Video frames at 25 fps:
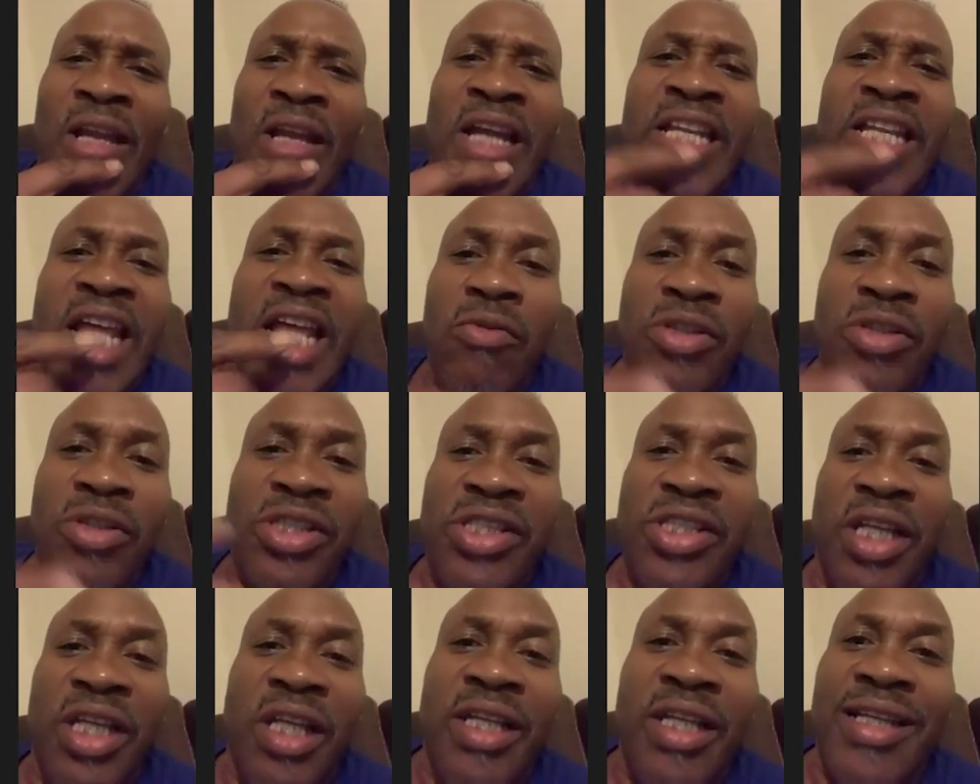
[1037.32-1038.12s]
and they were
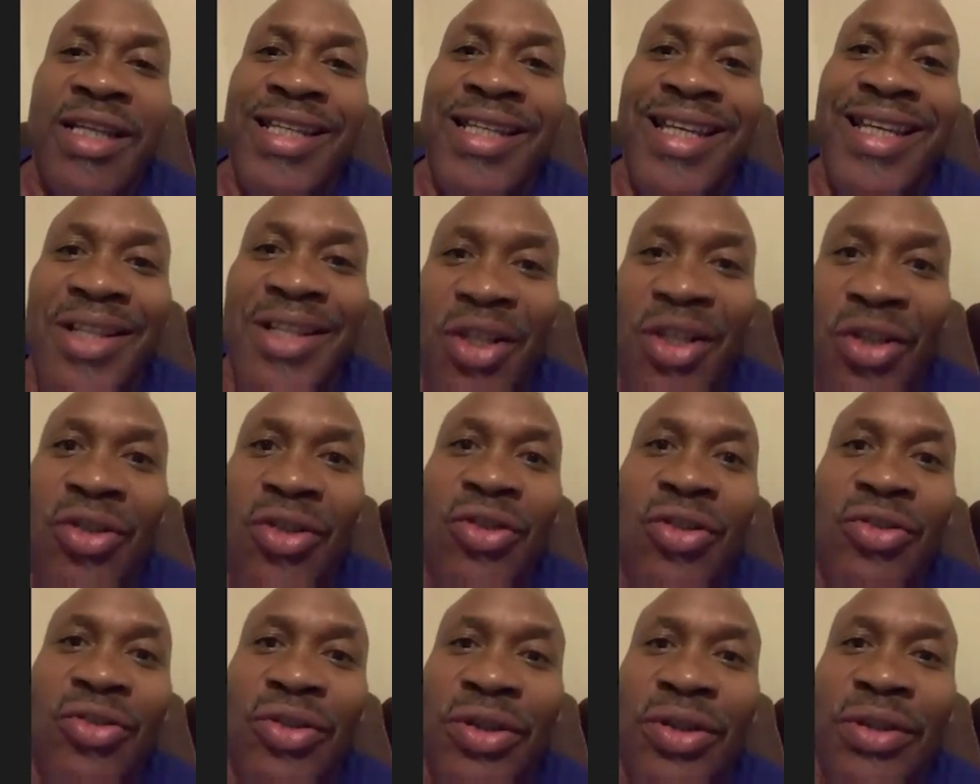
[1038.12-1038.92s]
selling
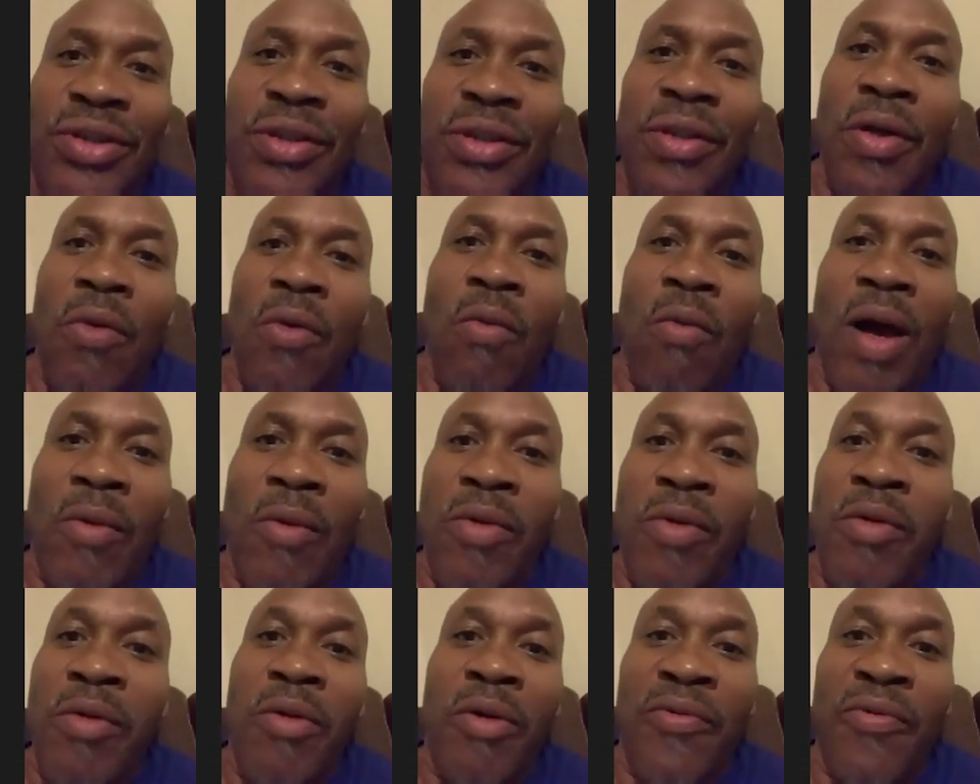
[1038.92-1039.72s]
kilos
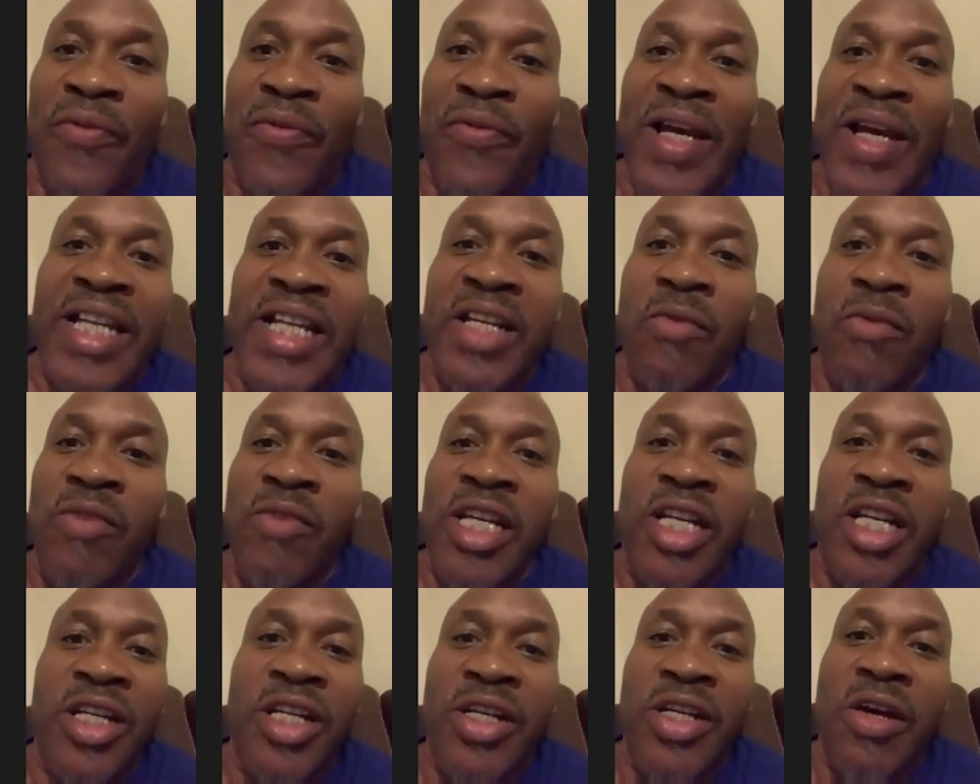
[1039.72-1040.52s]
while we were fighting, and
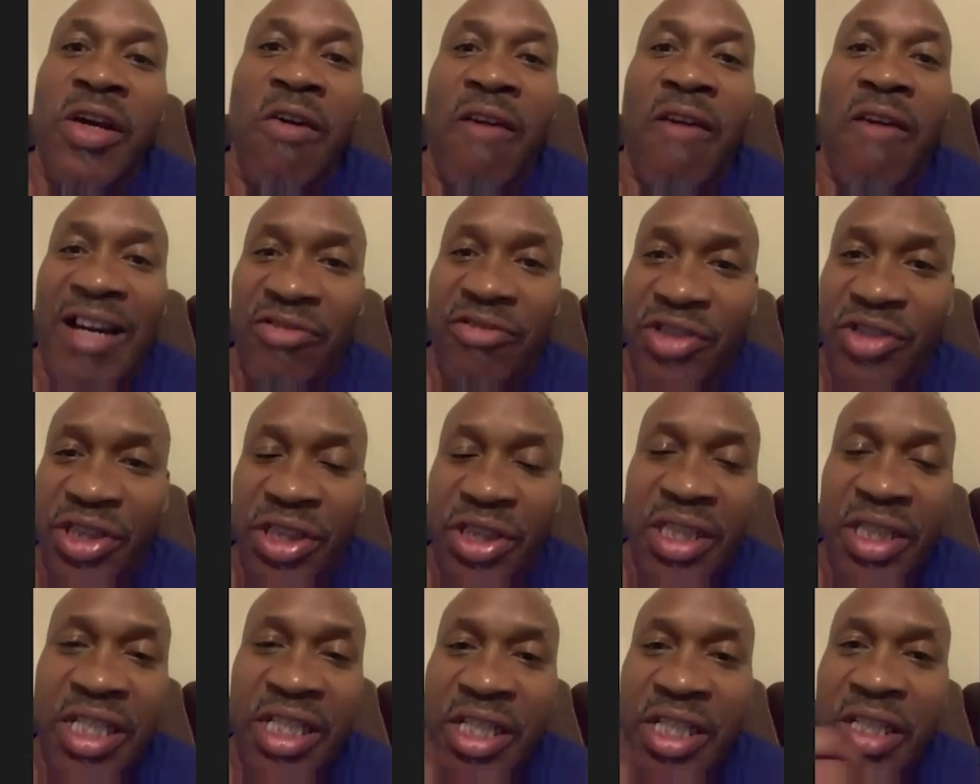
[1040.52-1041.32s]
we didn't know. I
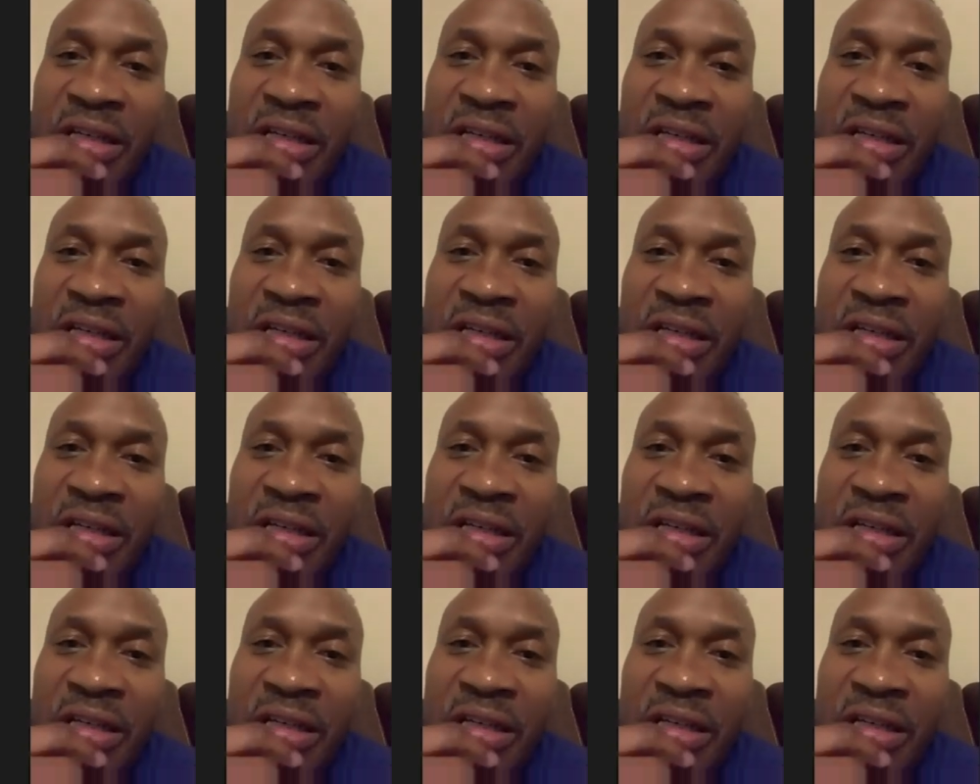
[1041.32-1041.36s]
was